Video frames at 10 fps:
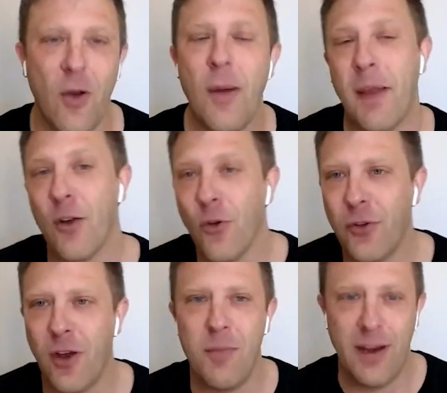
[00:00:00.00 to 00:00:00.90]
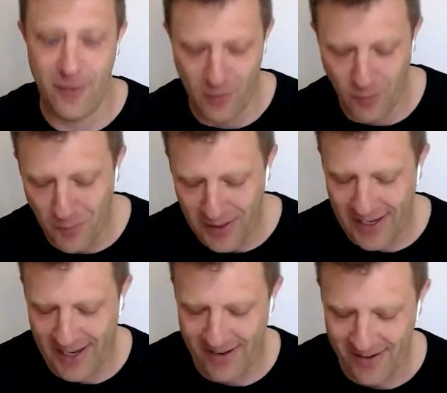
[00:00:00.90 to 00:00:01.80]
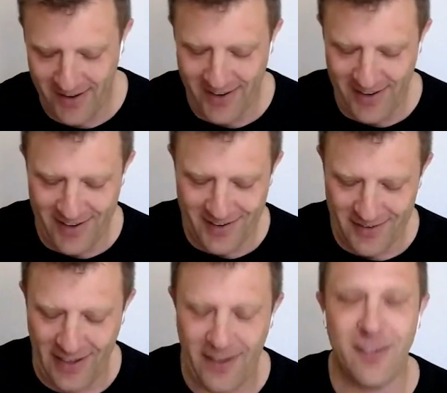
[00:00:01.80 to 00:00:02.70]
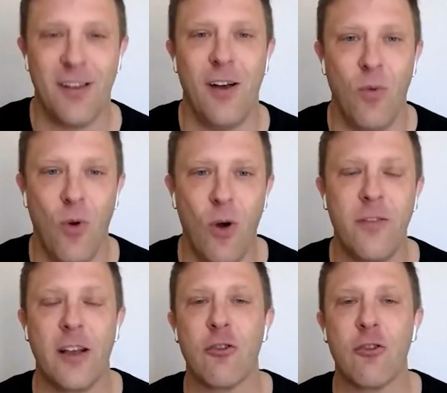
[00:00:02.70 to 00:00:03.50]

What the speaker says: So, but it also means that when we get these awards